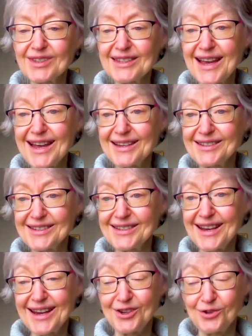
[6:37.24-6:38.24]
Sad to
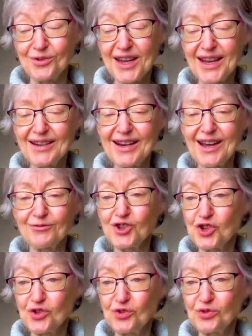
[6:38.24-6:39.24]
say, you can
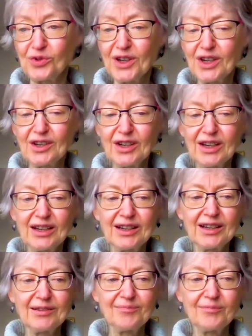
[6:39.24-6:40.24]
have two.
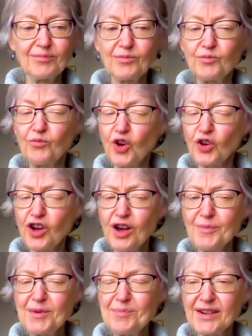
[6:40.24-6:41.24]

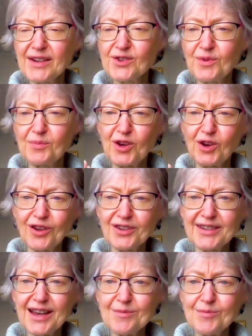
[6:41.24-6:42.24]
Common mix would be
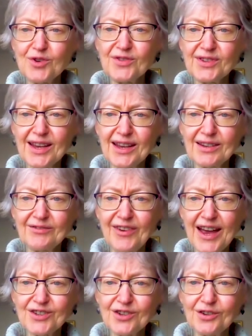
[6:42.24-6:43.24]
Alzheimer's and
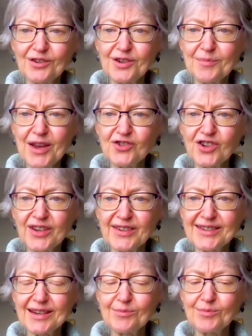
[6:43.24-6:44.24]
vascular dementia at
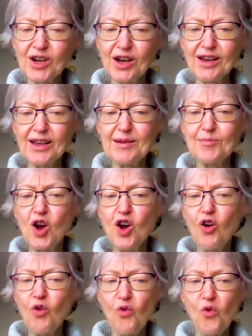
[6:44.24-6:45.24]
the same time,
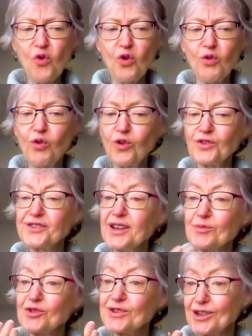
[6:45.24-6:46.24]
or
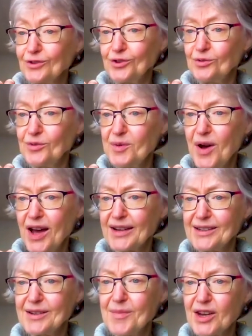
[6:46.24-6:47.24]
Alzheimer's and Lewy
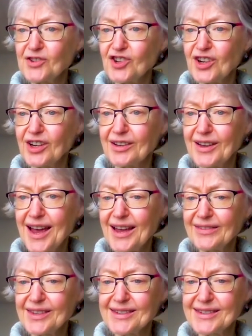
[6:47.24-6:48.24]
body dementia
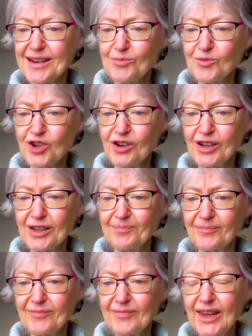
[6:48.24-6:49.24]
at the same
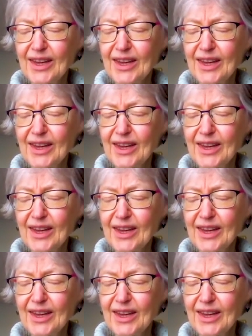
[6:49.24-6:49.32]
time.